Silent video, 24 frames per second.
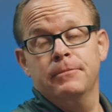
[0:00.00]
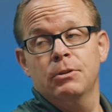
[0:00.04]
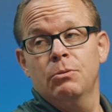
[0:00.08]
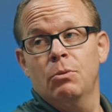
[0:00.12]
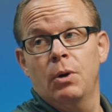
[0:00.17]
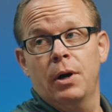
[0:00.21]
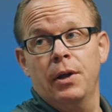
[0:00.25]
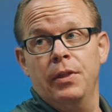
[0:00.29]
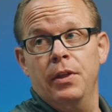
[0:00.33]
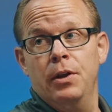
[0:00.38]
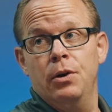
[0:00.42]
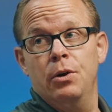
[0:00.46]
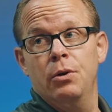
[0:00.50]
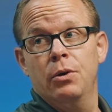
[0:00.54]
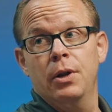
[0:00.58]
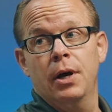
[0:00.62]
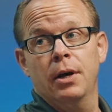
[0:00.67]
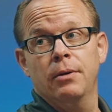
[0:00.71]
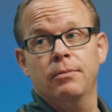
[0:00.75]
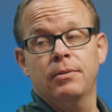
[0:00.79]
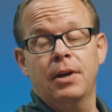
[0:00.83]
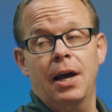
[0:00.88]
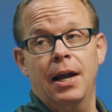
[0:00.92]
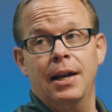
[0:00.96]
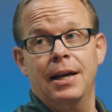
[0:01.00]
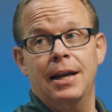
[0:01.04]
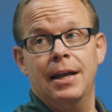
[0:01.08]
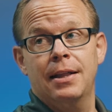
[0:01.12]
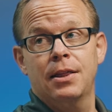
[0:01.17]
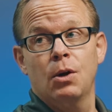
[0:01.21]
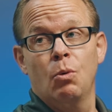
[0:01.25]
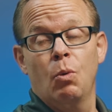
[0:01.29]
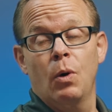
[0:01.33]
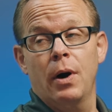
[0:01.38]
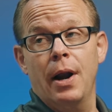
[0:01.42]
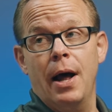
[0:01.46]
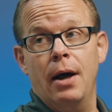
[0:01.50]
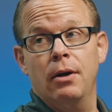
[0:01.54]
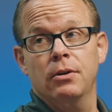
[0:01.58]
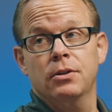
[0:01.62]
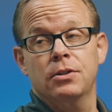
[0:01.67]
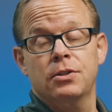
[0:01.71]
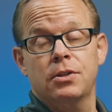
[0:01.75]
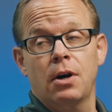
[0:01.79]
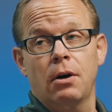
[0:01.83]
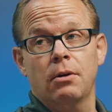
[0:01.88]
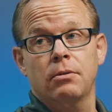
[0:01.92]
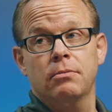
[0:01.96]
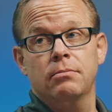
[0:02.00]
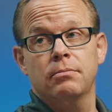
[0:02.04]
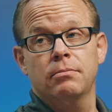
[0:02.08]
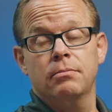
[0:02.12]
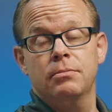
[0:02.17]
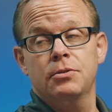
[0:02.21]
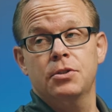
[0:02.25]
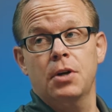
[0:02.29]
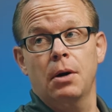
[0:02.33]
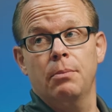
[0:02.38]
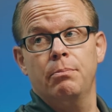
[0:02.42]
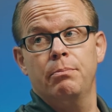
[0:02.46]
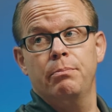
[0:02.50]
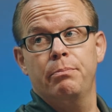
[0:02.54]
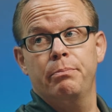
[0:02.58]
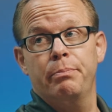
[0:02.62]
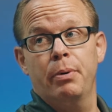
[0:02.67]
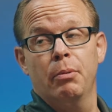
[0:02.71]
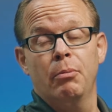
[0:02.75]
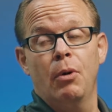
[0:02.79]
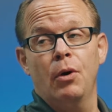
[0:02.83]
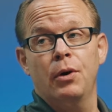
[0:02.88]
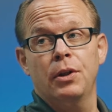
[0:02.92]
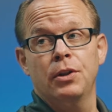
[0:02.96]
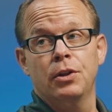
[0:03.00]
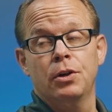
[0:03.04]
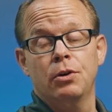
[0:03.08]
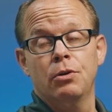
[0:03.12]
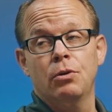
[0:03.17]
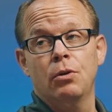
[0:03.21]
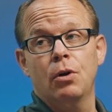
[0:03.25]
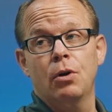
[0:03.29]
What can they do to kind of get the word out and start promoting the new